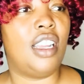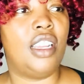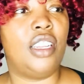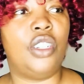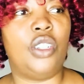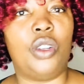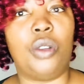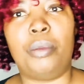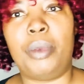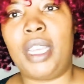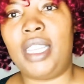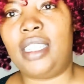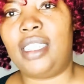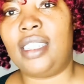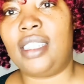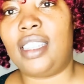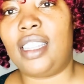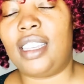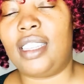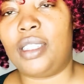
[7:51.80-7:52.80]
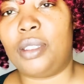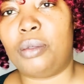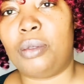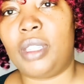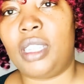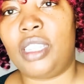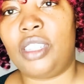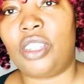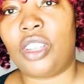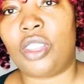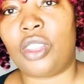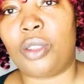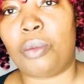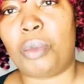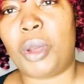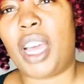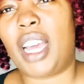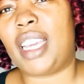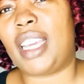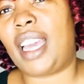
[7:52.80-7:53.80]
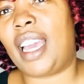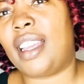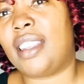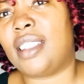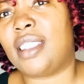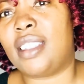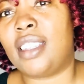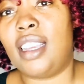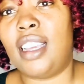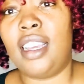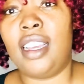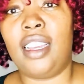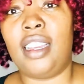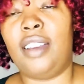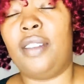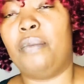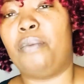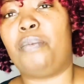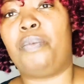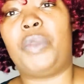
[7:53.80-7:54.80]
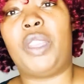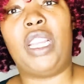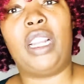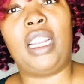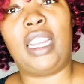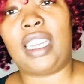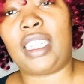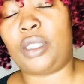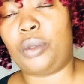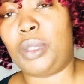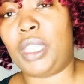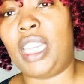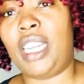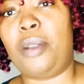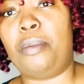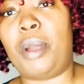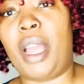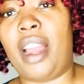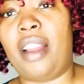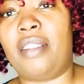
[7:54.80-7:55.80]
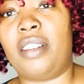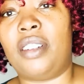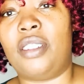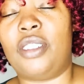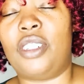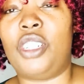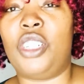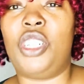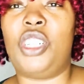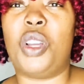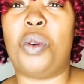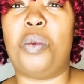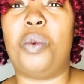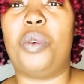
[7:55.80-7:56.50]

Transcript: do amazing things with each other. But I guess, like with any parent, you don't